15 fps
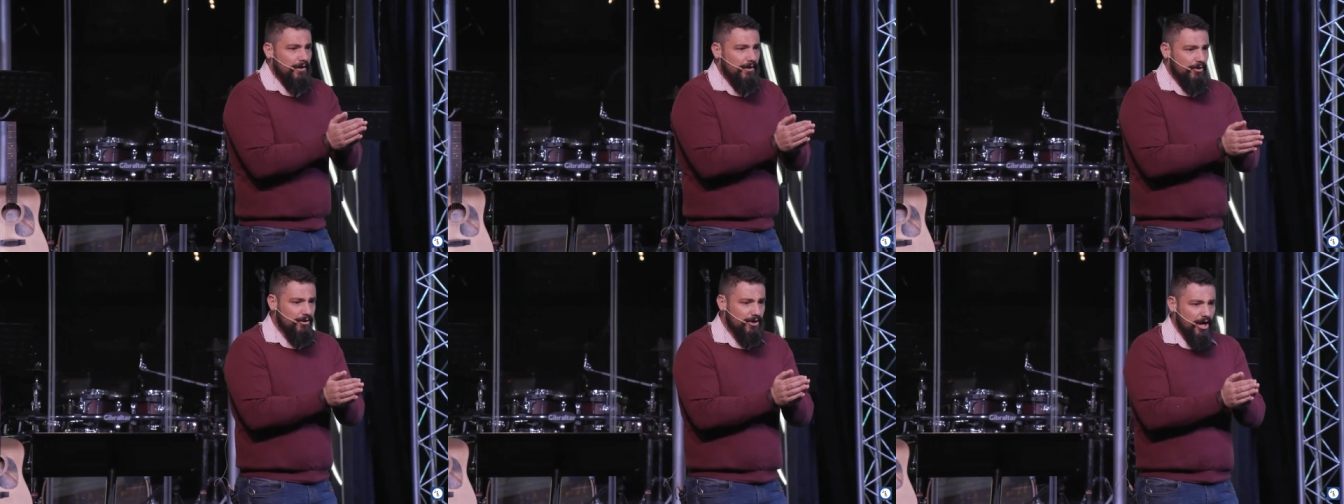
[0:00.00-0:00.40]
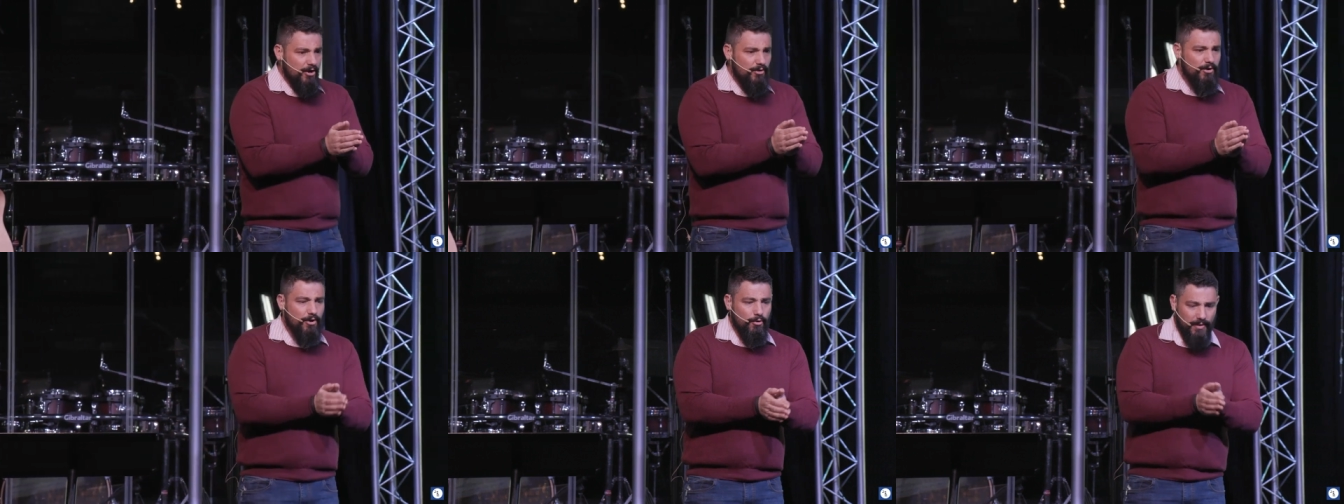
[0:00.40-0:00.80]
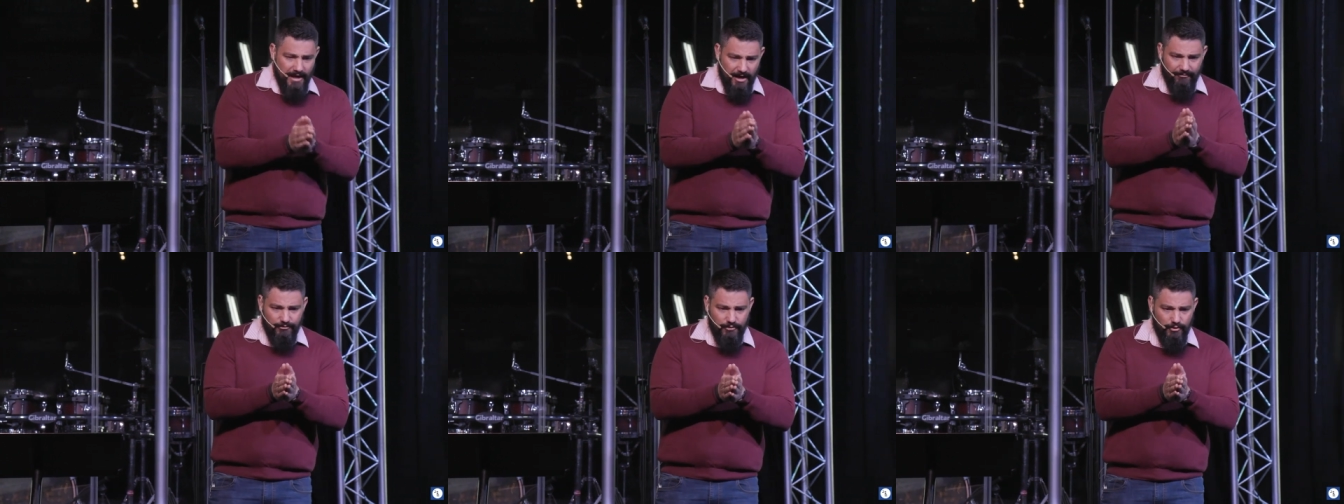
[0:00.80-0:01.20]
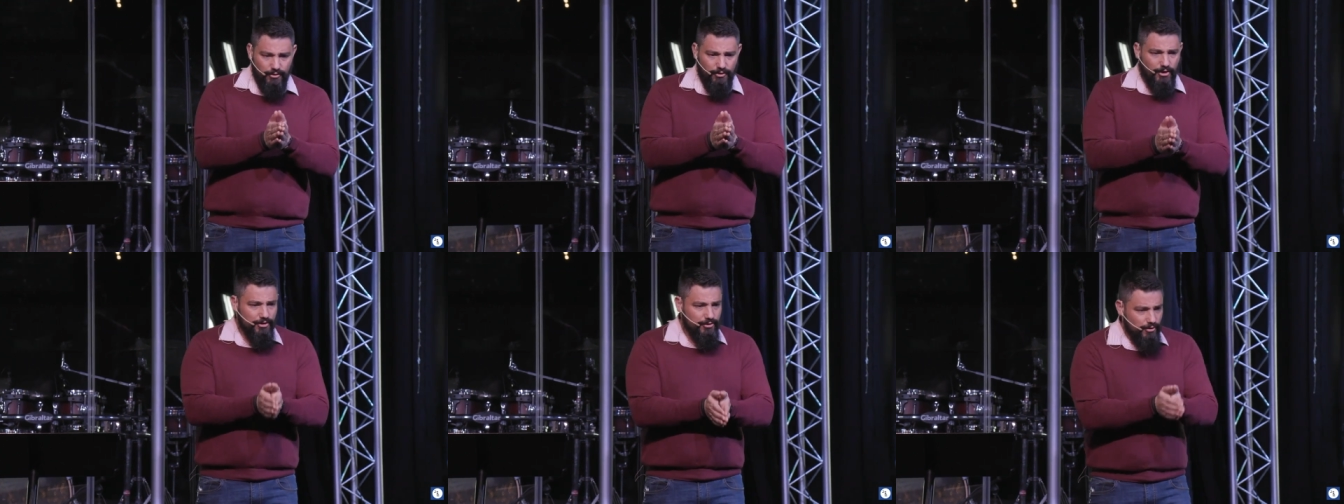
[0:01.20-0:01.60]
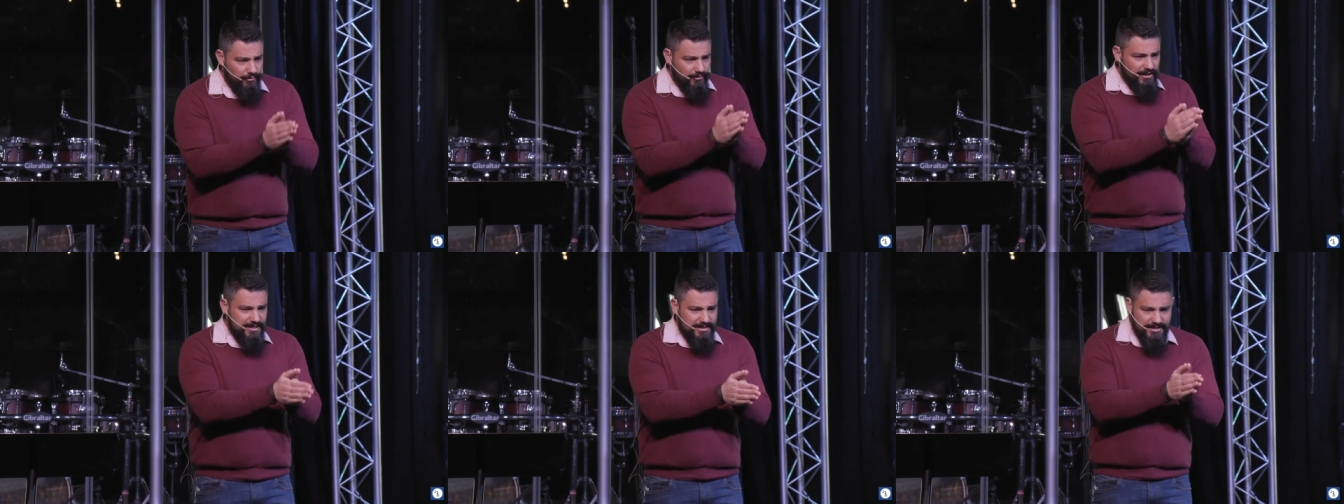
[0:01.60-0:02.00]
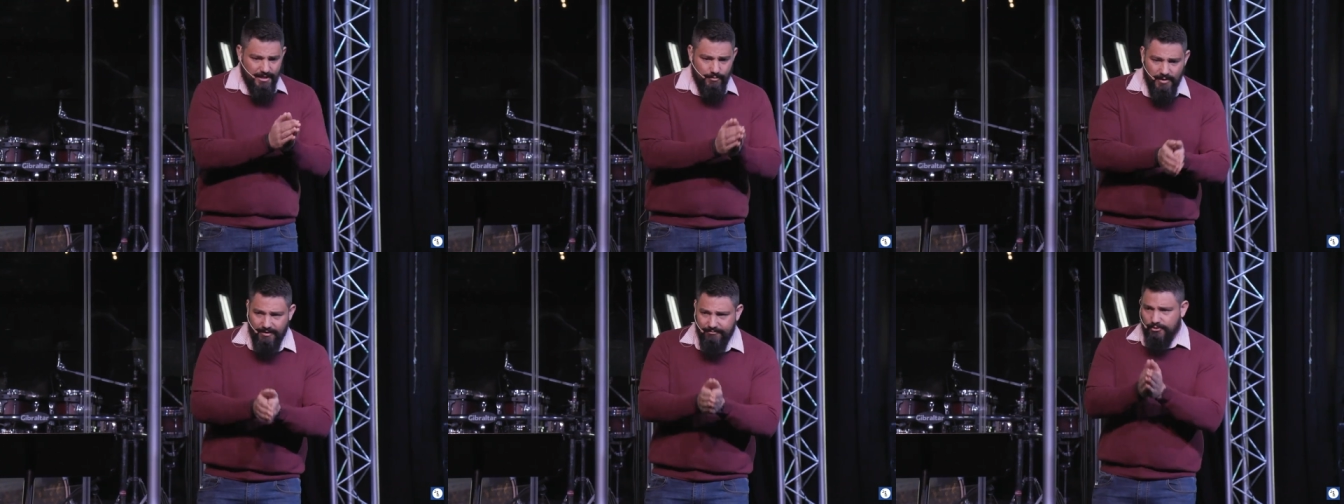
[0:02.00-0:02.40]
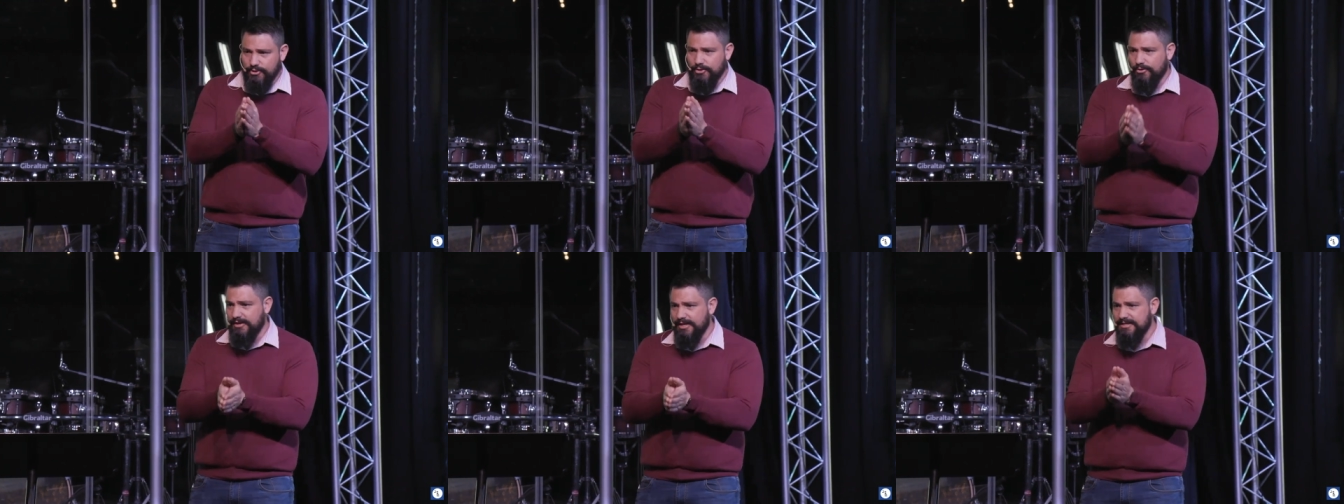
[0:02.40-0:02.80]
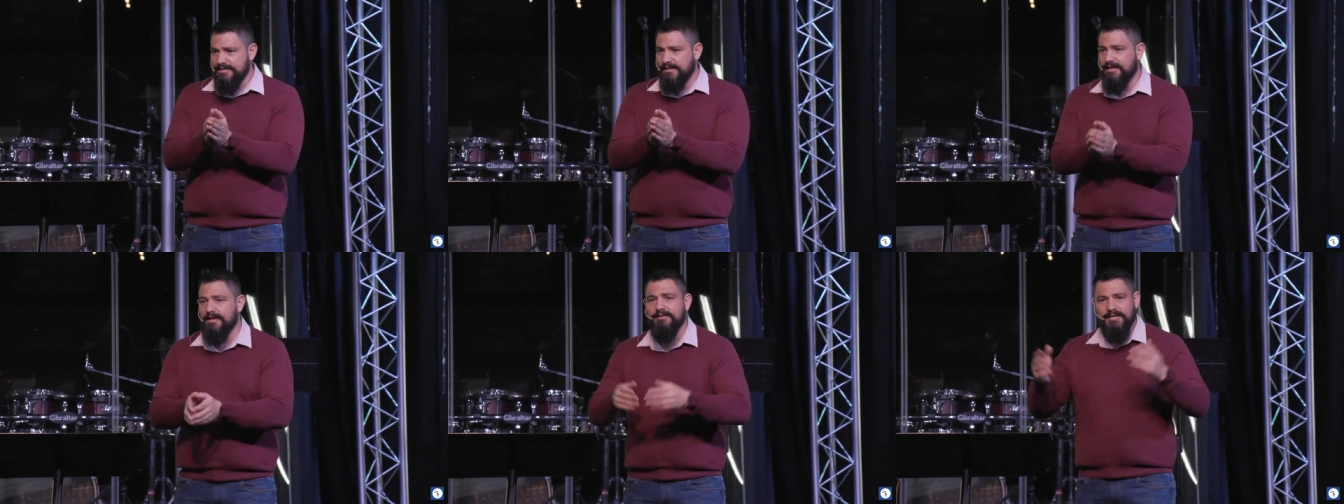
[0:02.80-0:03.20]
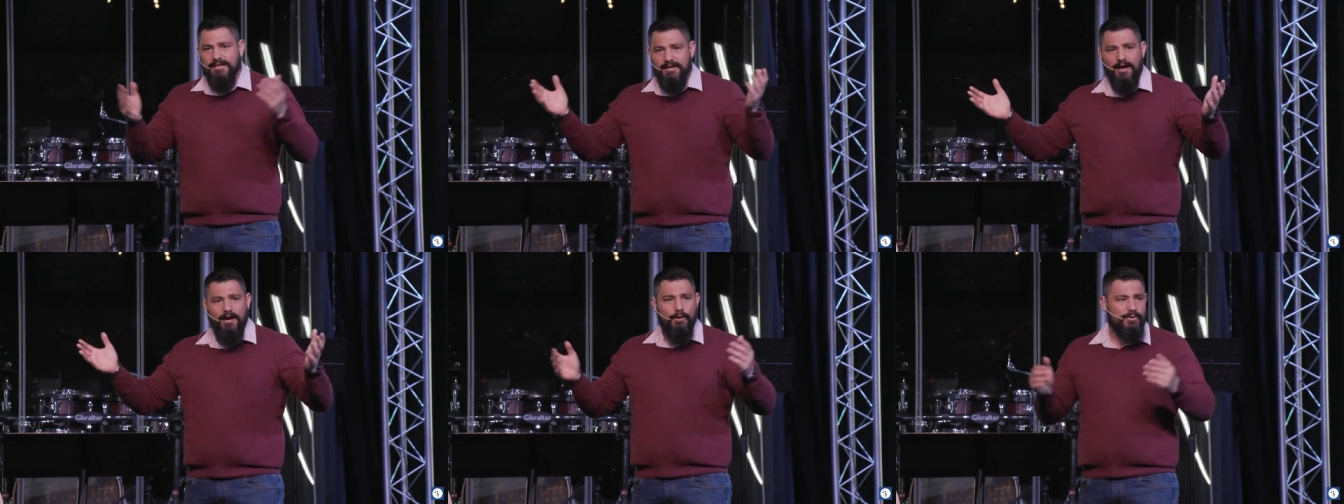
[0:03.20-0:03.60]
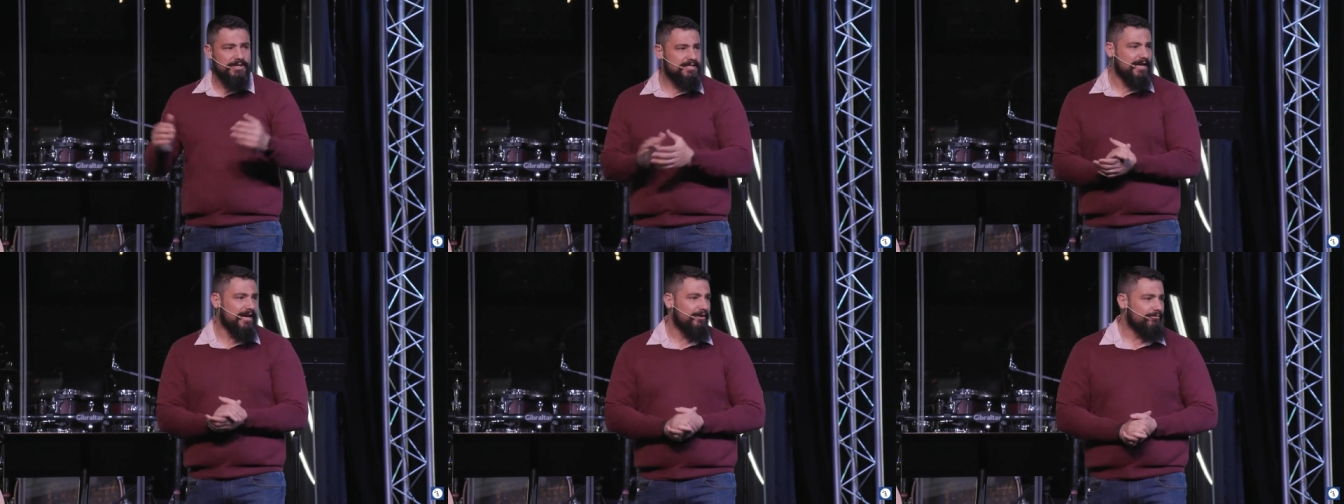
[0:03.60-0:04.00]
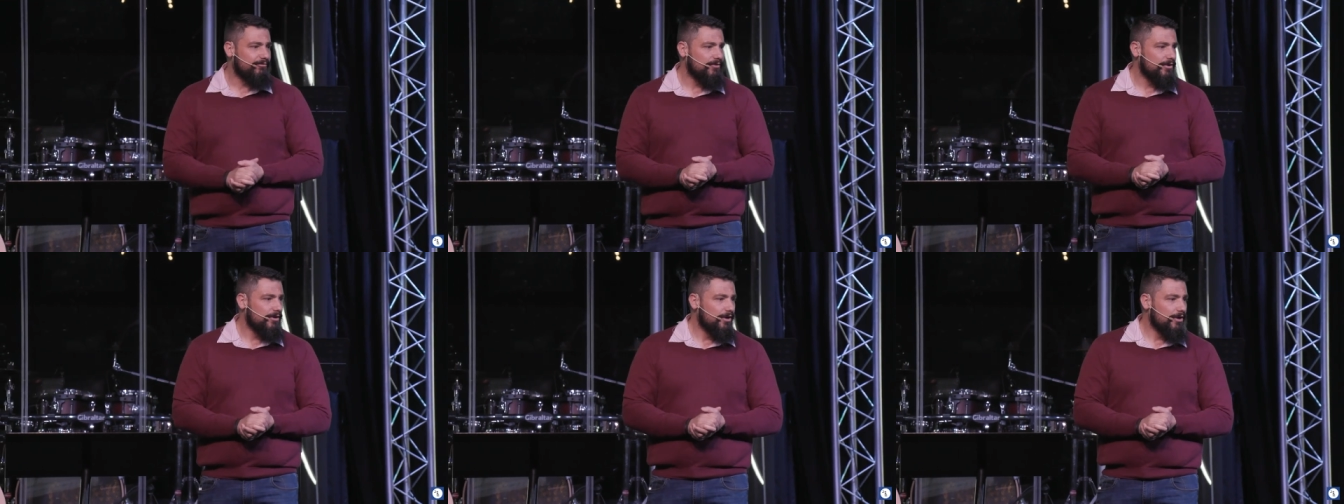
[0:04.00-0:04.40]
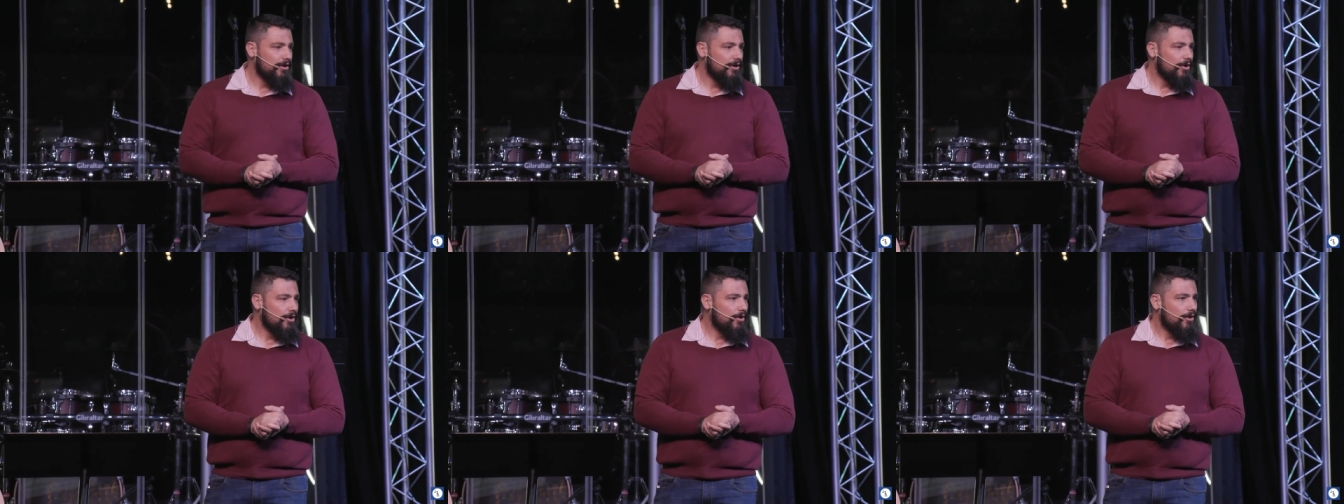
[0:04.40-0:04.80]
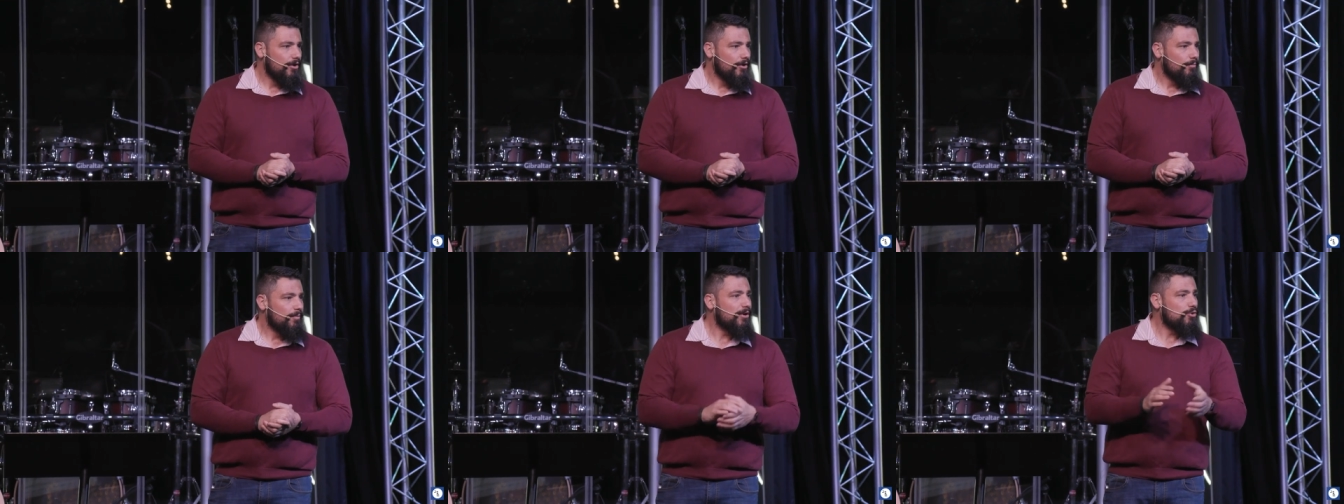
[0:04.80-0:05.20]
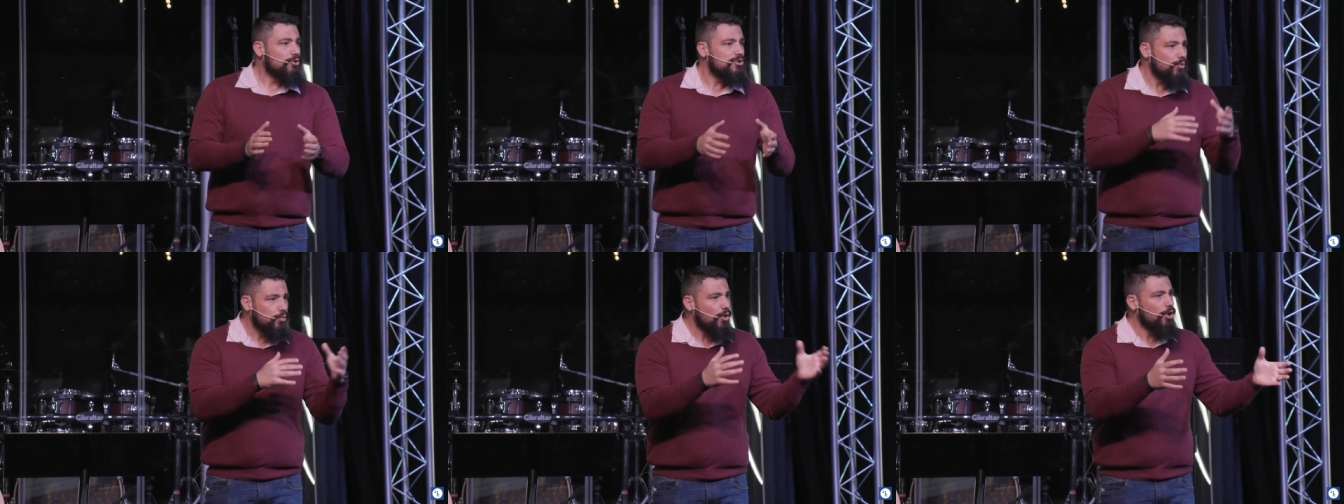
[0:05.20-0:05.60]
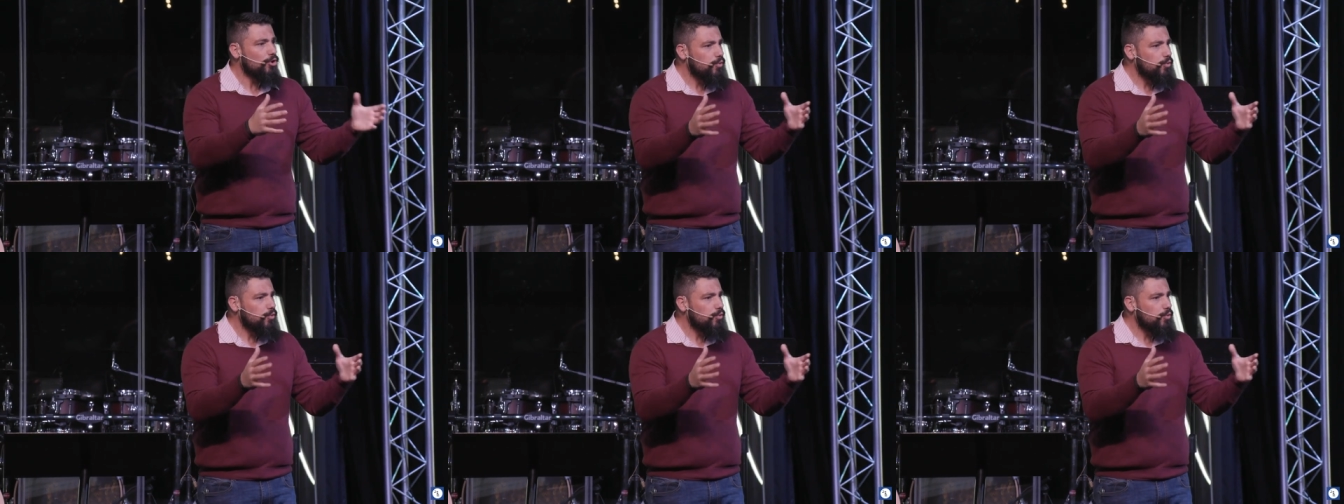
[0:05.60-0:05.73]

you know, we have to do this, then we have to do this, and then ta da, we're saved. Because the world